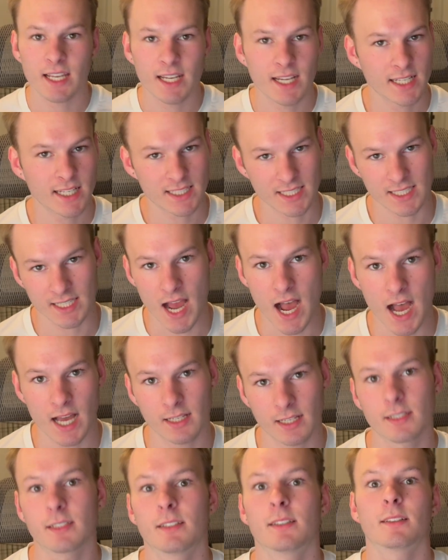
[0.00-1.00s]
it's
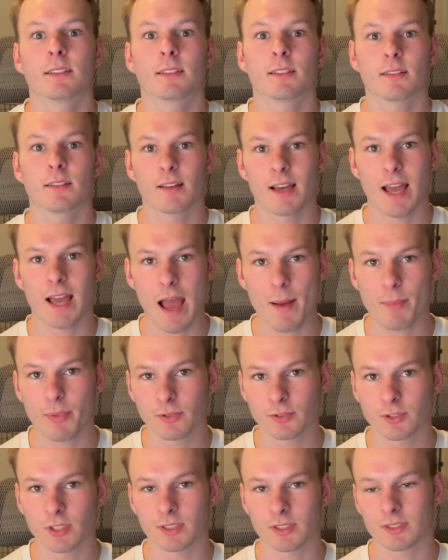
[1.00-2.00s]
not. Apple
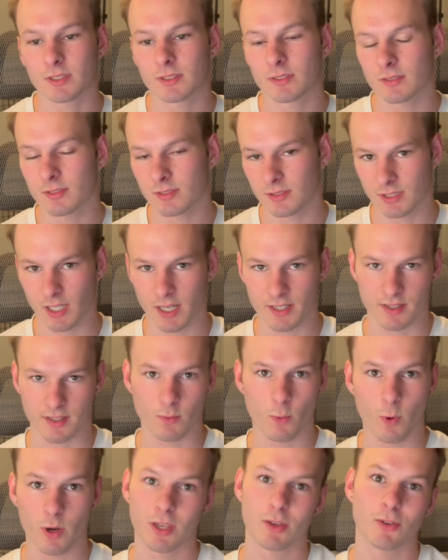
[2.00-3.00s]
just doesn't
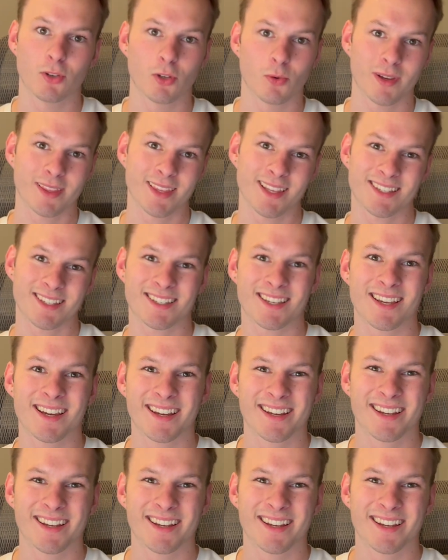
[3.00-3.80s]
want you doing this.